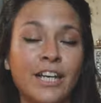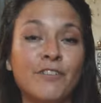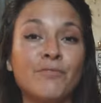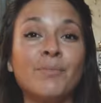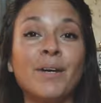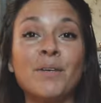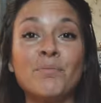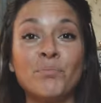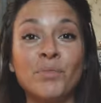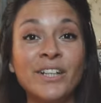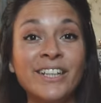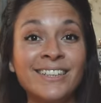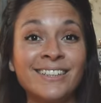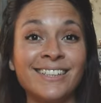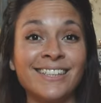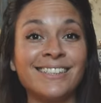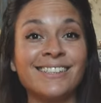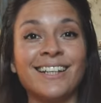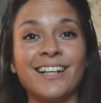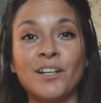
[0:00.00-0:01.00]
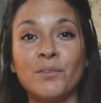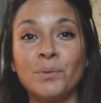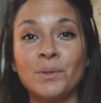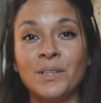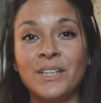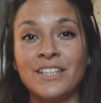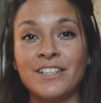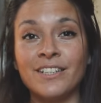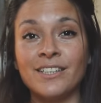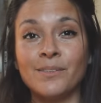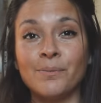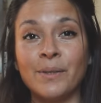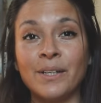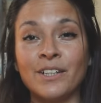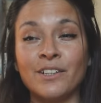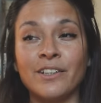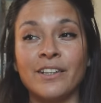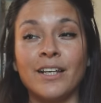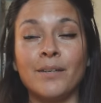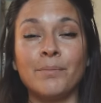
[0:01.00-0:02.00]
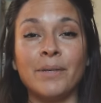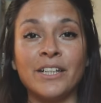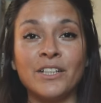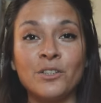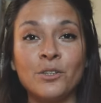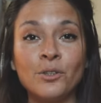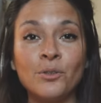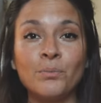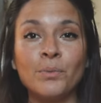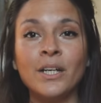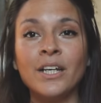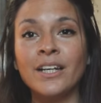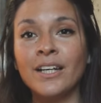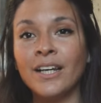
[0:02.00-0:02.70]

If my print is a couple inches bigger than my tube,